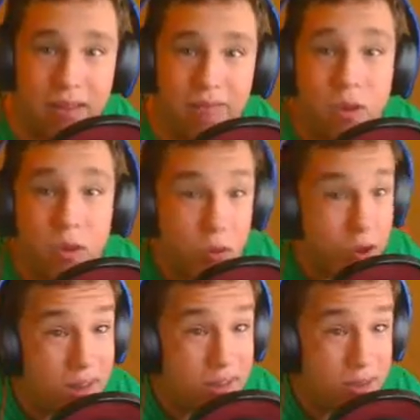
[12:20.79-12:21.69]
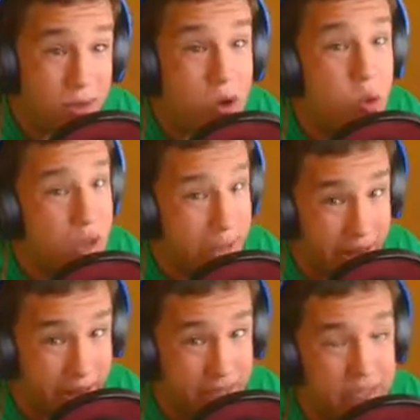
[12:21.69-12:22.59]
Even though we want to, we
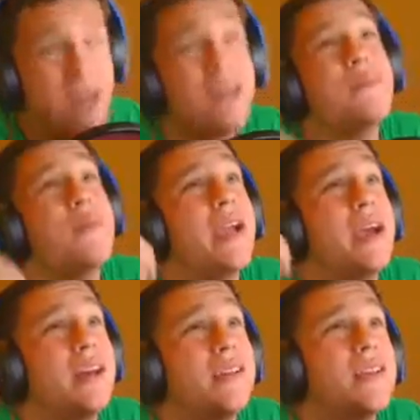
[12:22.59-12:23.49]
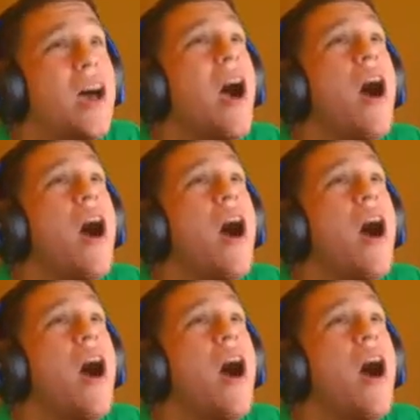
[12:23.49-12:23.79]
can't, because